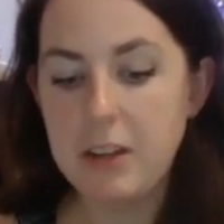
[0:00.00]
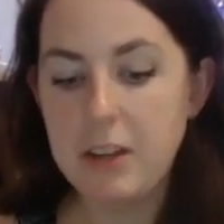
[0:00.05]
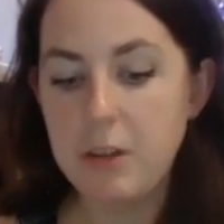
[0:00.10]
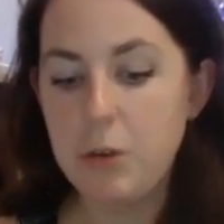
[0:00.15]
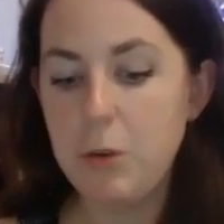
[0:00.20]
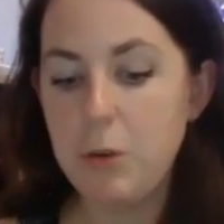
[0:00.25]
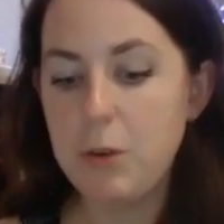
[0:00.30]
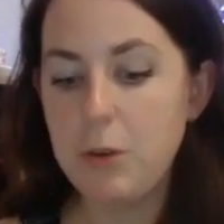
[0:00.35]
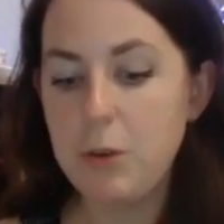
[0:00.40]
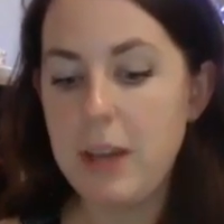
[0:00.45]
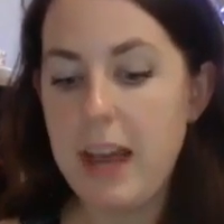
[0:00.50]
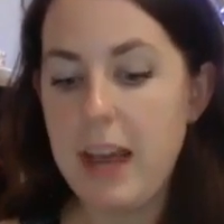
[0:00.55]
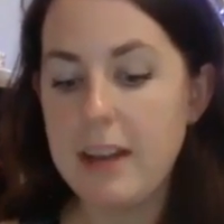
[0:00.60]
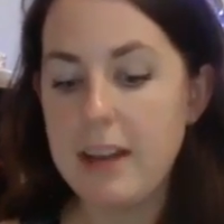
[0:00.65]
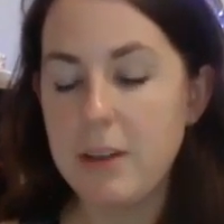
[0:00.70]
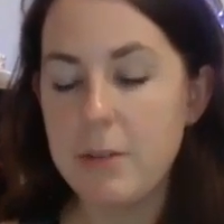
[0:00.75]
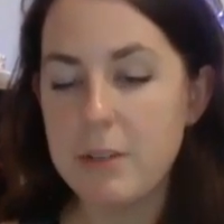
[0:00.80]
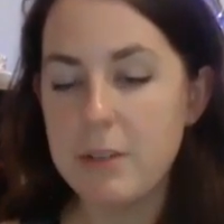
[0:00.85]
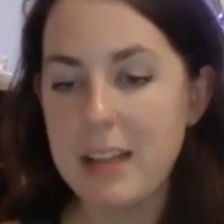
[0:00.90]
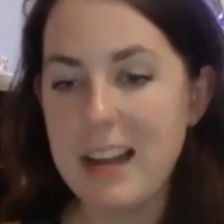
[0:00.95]
You
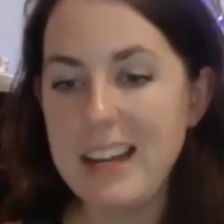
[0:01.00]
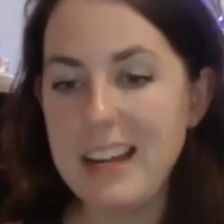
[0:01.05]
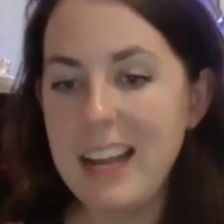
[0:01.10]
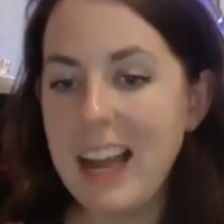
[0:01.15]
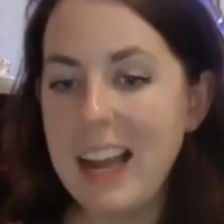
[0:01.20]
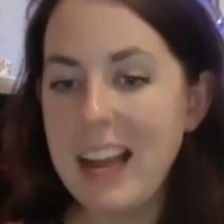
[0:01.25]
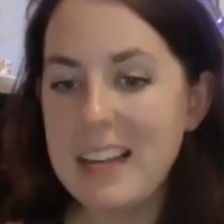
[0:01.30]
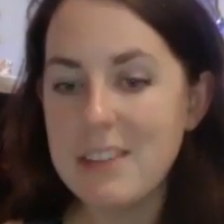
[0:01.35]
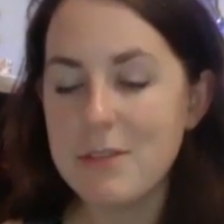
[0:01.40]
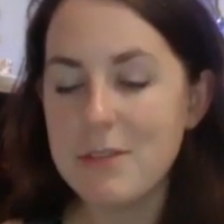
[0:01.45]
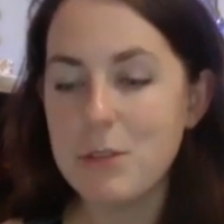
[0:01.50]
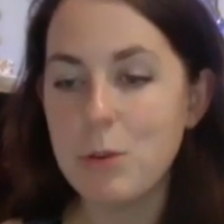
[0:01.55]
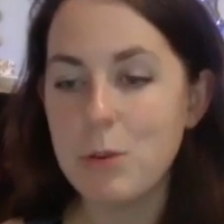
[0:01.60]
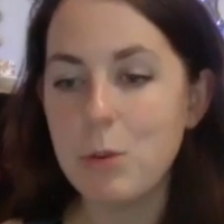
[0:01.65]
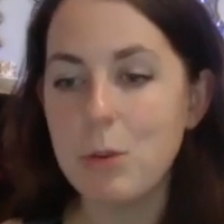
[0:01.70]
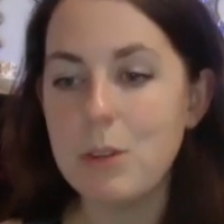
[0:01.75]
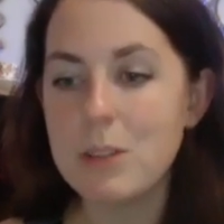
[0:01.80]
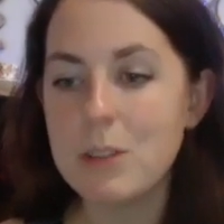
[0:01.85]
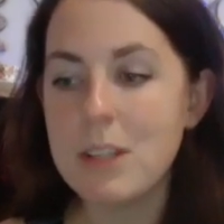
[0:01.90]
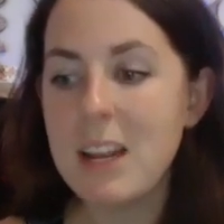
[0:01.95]
can use any kind of
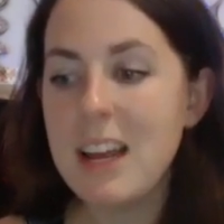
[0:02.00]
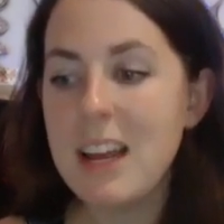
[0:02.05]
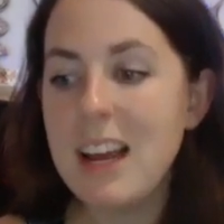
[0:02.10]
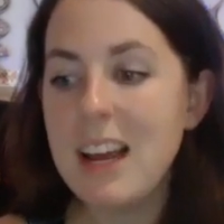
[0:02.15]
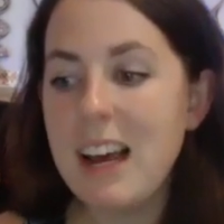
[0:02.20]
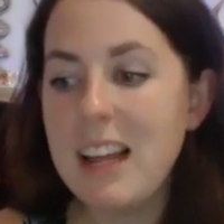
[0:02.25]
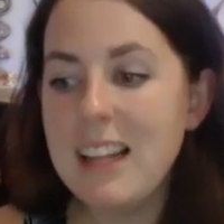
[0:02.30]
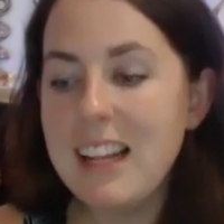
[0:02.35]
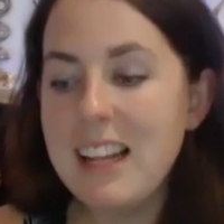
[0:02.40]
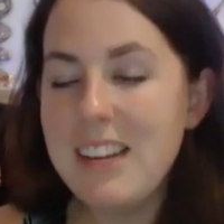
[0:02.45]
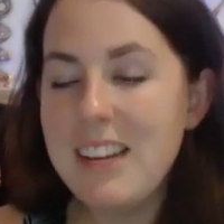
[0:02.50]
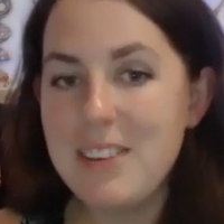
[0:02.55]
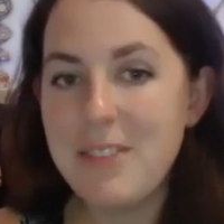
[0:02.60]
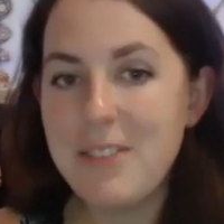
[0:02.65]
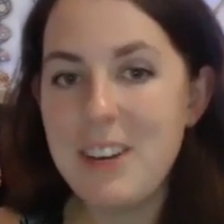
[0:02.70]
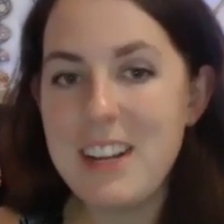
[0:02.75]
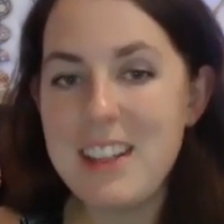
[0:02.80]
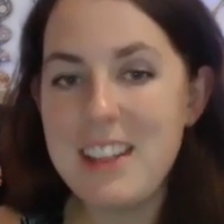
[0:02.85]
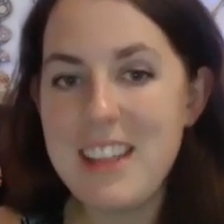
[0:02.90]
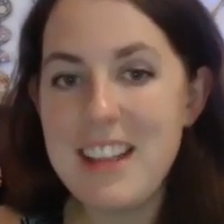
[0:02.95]
tools, a lot of
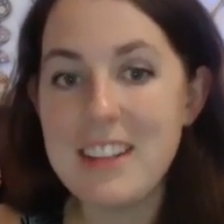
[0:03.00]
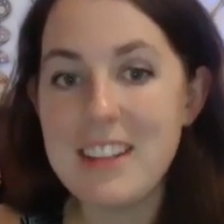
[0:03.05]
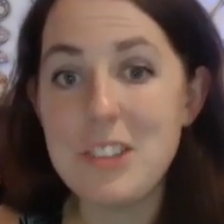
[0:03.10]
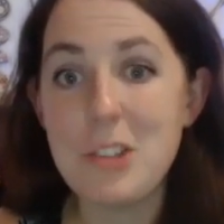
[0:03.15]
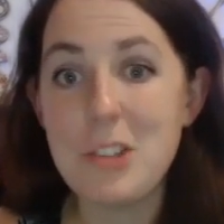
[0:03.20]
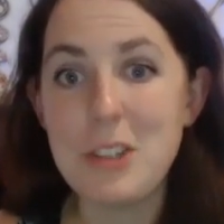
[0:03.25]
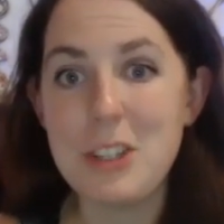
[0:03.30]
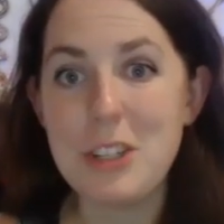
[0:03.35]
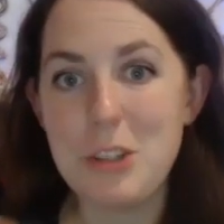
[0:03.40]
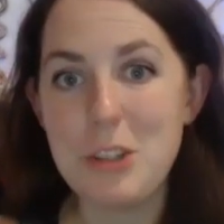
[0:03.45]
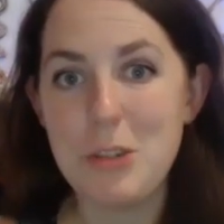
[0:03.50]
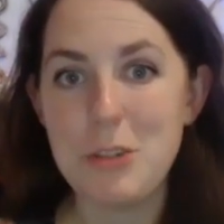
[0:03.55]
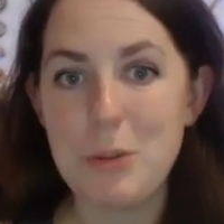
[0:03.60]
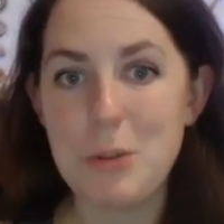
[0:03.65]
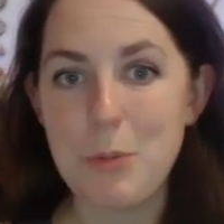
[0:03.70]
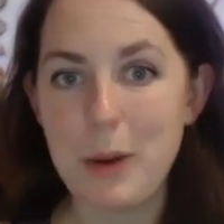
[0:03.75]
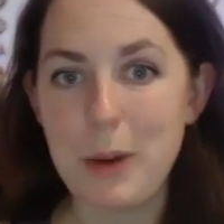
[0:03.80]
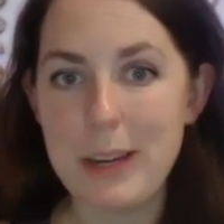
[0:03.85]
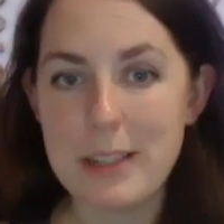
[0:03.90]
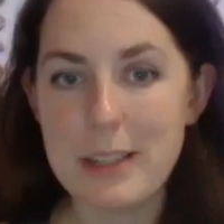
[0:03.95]
different things you can do to
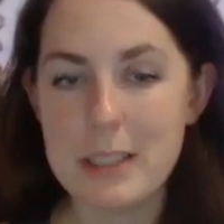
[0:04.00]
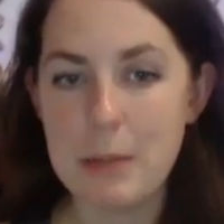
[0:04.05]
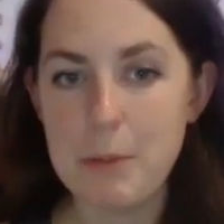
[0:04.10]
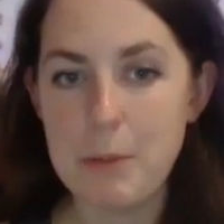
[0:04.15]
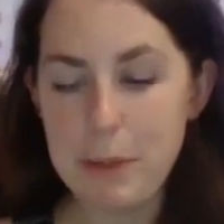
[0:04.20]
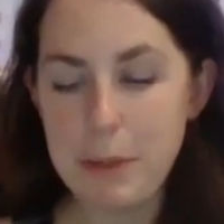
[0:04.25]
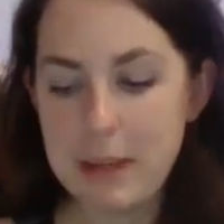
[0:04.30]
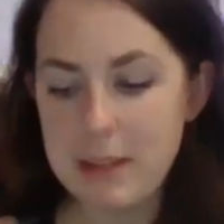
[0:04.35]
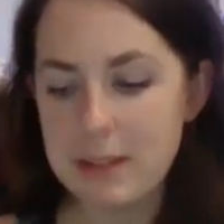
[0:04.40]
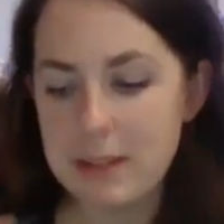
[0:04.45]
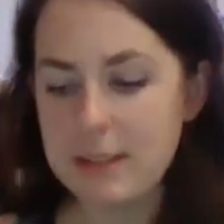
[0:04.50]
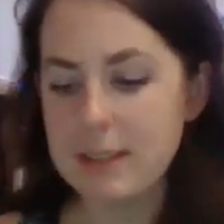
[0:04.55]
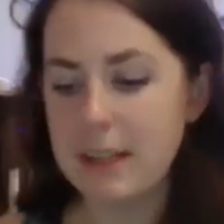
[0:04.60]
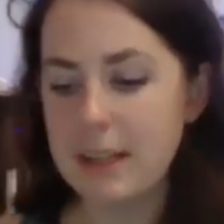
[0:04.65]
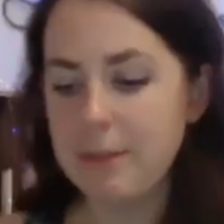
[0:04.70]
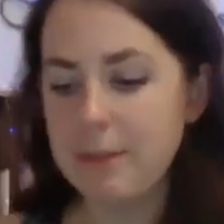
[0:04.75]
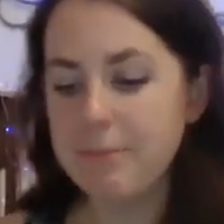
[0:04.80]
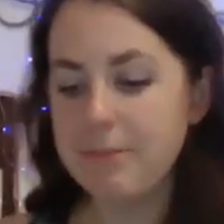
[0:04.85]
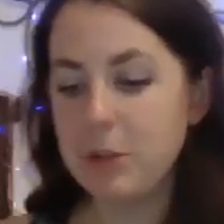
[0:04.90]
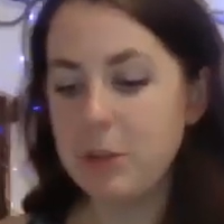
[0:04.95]
bring some abundance in.